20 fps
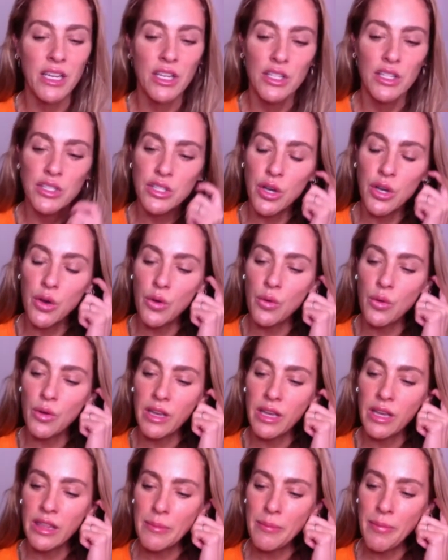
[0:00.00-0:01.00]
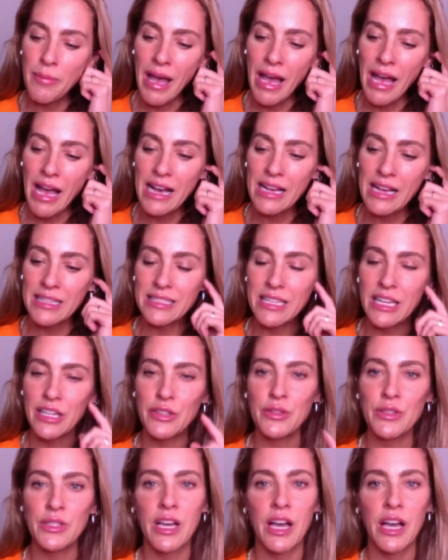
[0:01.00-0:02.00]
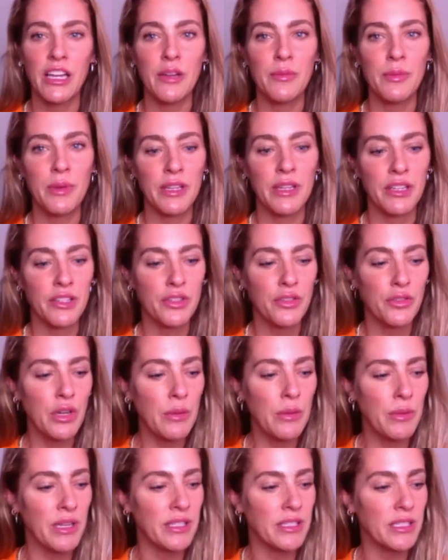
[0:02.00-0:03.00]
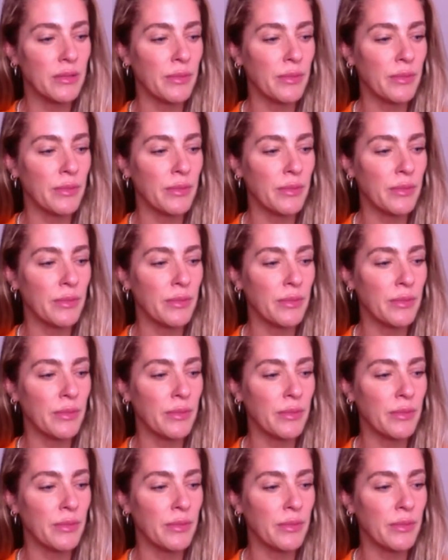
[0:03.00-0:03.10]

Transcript: So in the past, I used to kind of be an extremist.